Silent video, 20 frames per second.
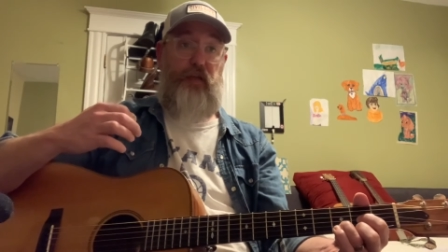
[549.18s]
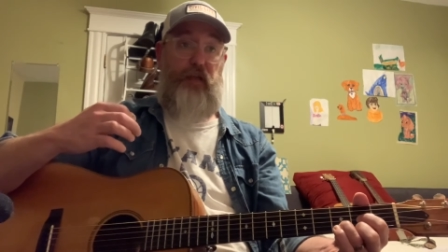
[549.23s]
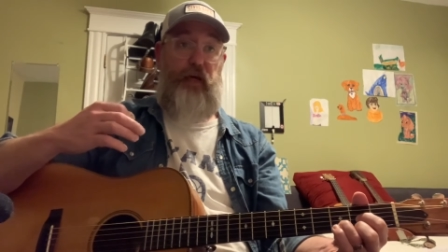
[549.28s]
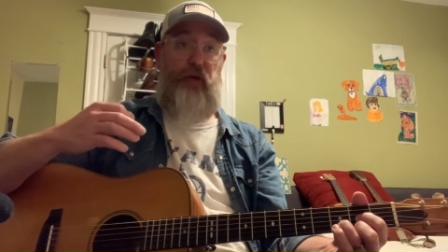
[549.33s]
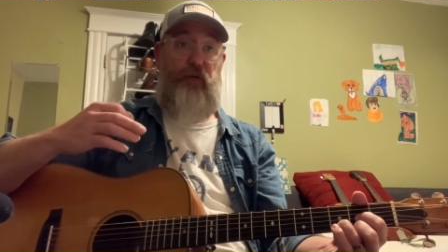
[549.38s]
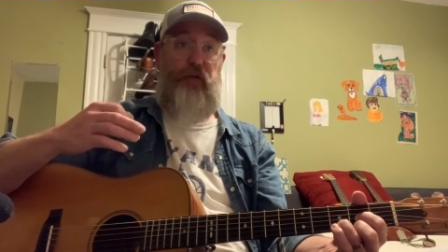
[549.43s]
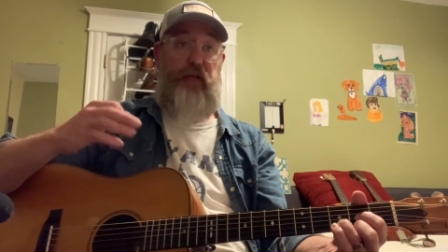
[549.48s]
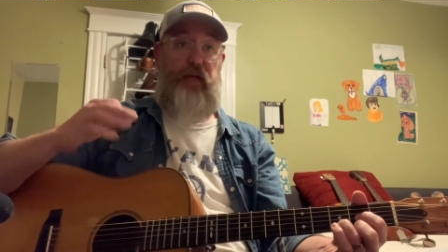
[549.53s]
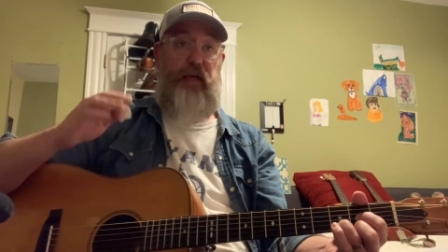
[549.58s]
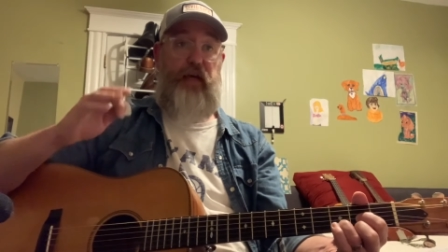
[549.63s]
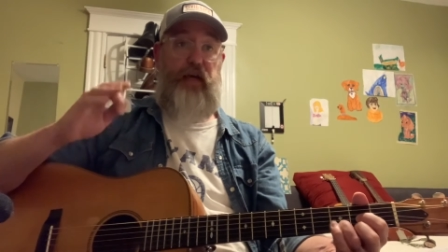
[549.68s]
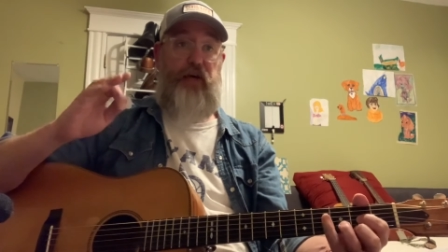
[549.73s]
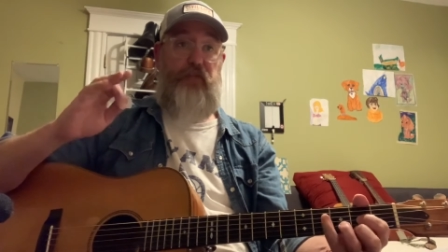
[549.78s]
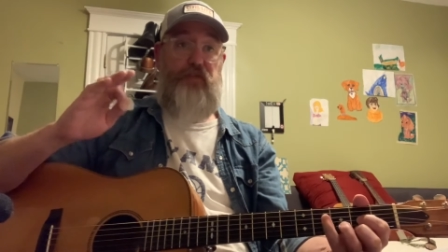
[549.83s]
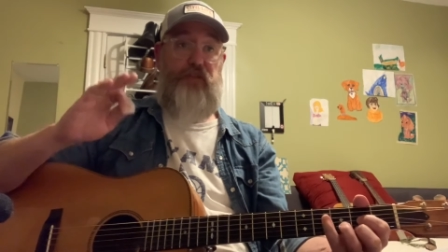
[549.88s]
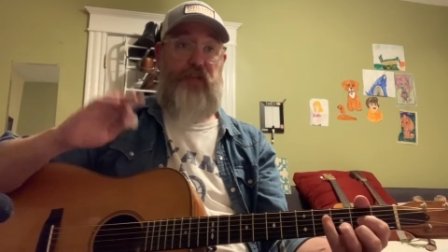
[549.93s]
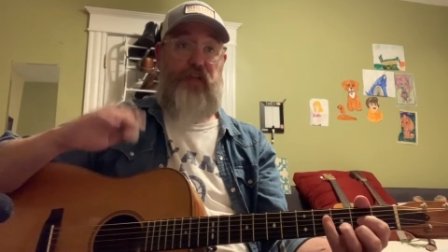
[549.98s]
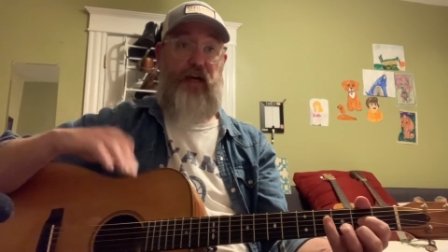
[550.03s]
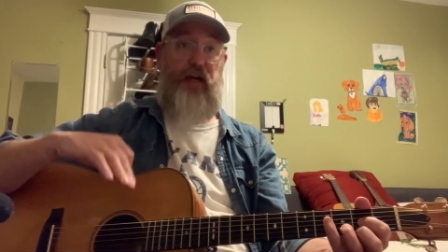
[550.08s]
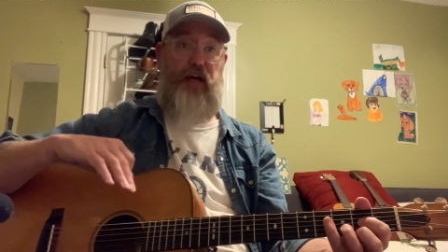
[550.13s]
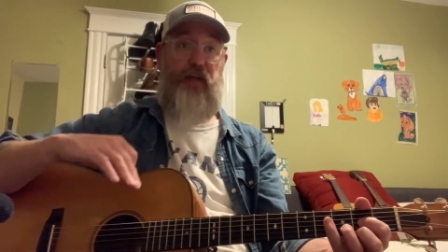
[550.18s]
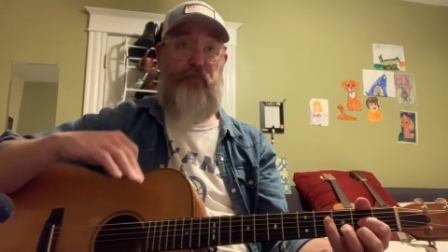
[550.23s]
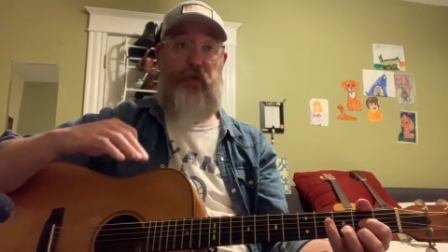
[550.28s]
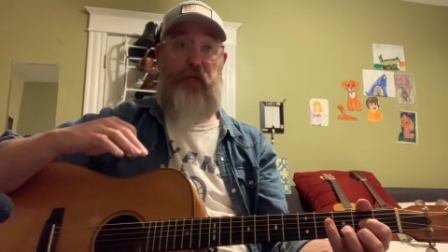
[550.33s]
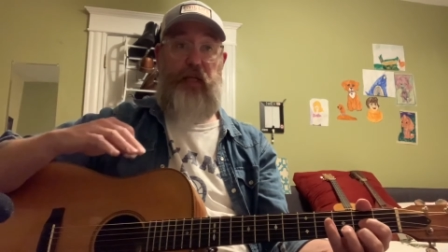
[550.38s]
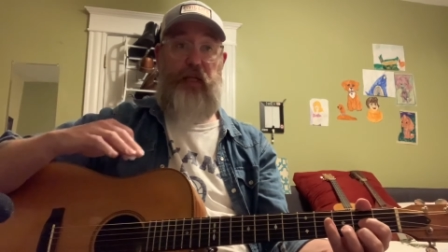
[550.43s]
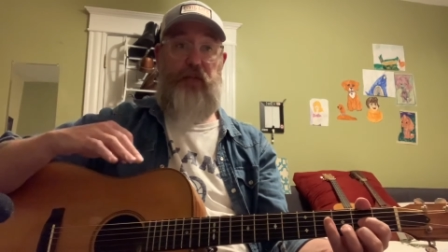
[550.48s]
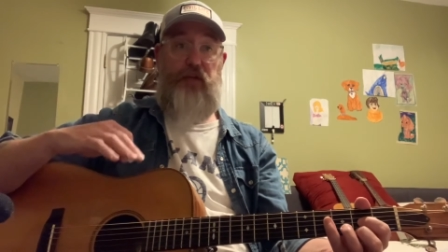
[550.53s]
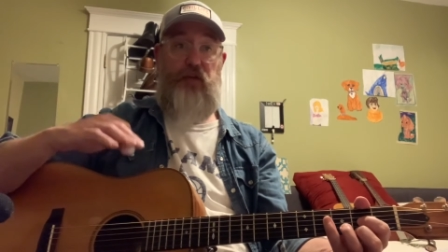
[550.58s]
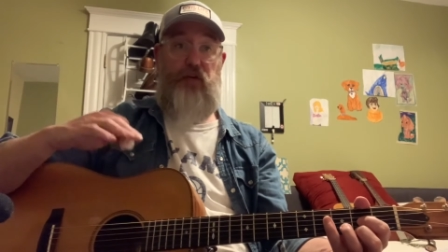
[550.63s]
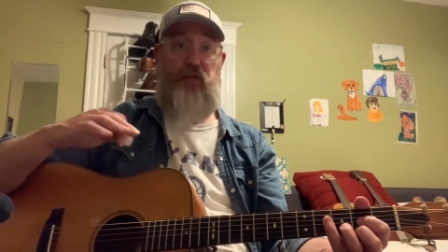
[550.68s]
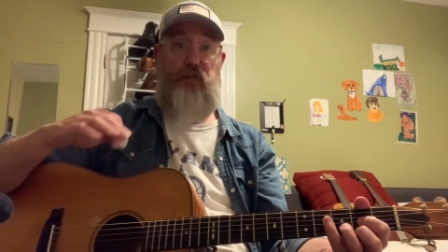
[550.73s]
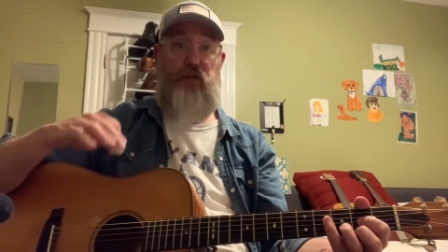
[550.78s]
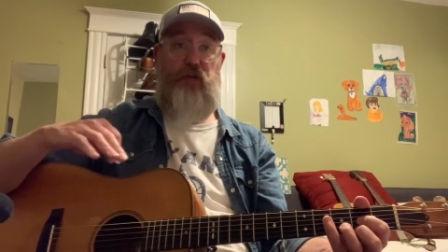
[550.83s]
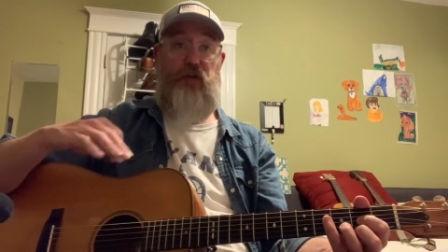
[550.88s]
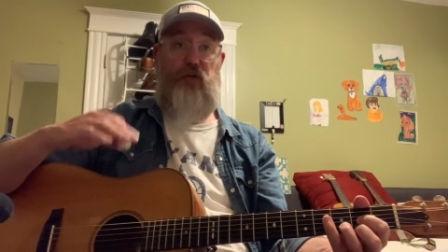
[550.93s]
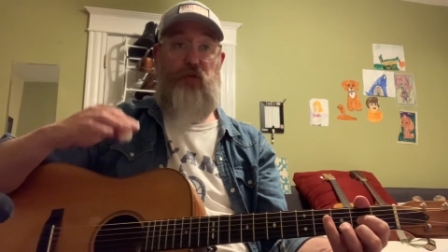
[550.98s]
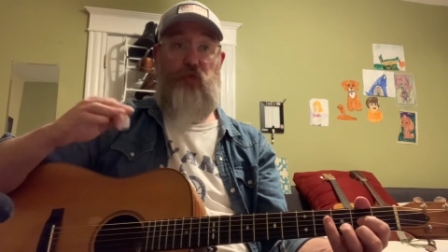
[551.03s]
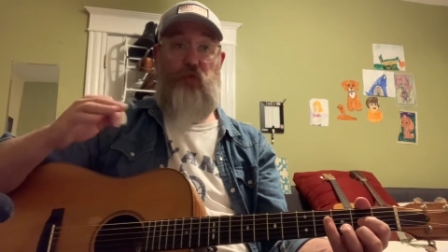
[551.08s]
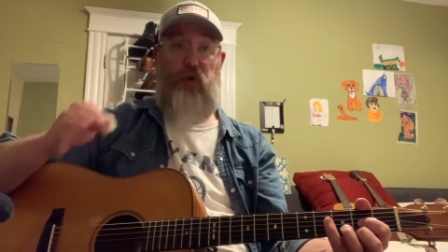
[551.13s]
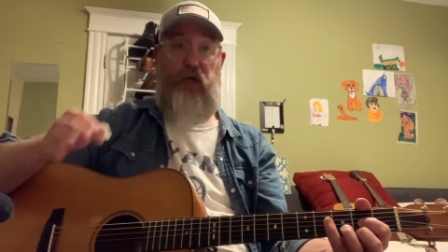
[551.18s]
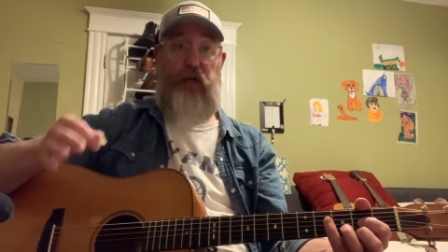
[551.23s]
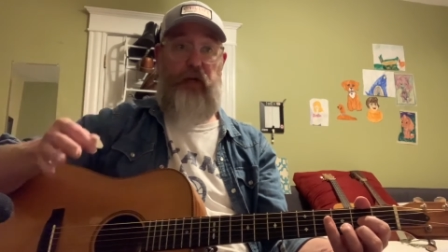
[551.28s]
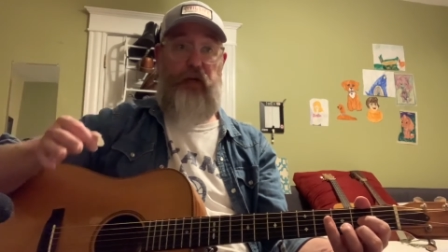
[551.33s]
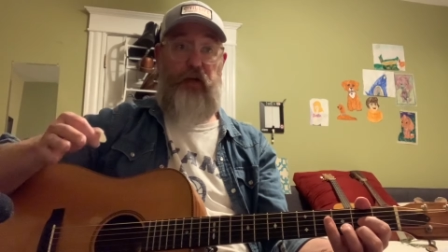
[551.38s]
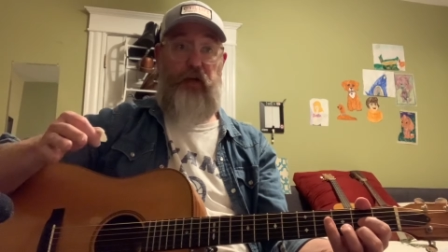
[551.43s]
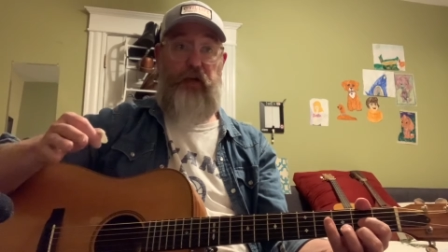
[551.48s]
Now we have time, but I don't know where,